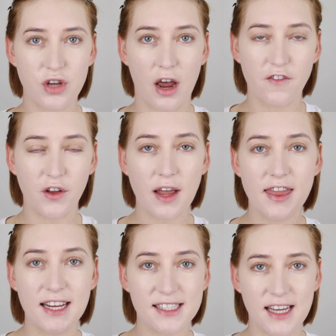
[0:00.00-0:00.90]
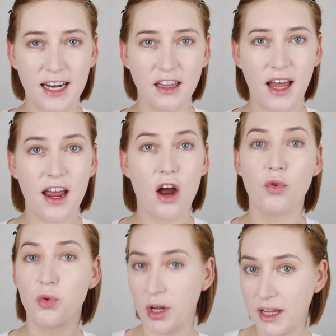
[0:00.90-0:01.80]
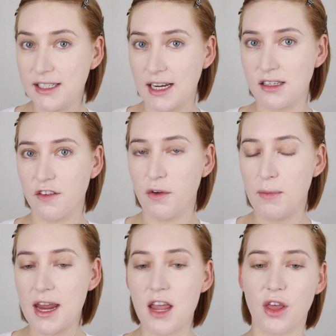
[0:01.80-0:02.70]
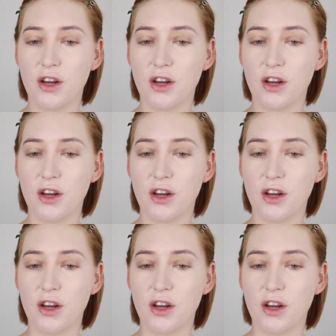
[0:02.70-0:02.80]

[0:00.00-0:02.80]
So I feel like that second layer really does it for me.